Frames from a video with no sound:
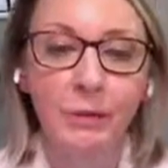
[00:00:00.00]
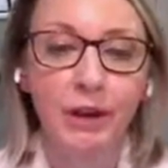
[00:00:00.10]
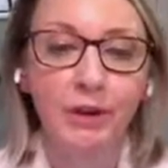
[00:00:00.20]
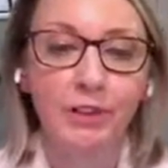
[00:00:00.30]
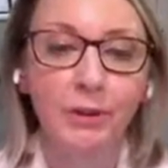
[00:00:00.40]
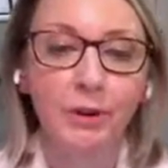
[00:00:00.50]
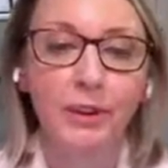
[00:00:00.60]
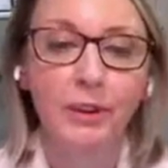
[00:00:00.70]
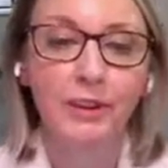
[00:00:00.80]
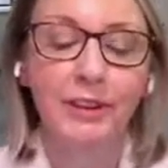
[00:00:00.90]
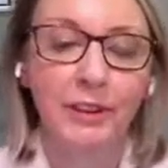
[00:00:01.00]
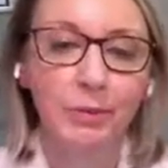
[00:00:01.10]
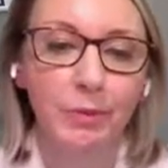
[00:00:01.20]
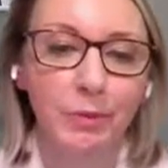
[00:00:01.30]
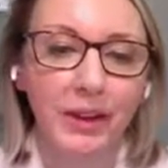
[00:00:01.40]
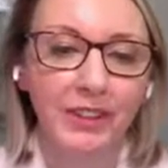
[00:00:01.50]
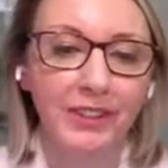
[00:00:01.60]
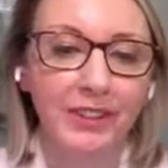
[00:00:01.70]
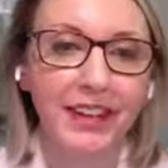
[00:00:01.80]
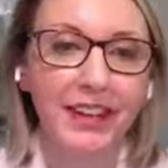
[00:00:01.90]
parents were the
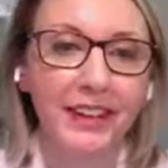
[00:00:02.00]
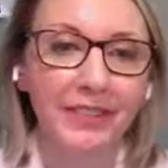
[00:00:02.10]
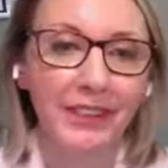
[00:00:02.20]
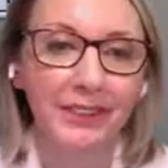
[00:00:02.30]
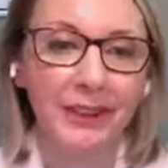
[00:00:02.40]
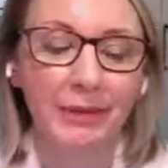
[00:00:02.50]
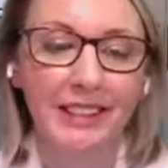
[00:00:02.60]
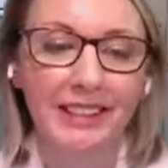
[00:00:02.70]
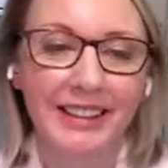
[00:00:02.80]
implementers of the treatment.